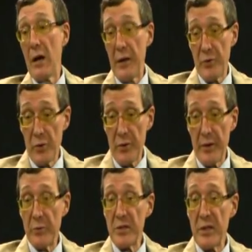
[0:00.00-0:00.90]
I told her
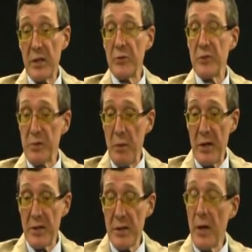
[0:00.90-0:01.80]
that it was, it was my
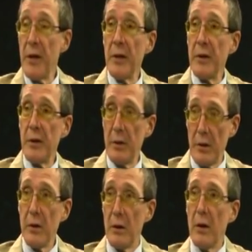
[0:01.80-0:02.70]
son that
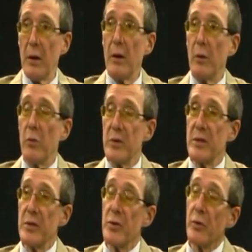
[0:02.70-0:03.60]
was
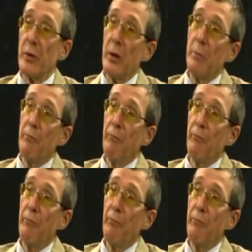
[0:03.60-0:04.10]
the shooter.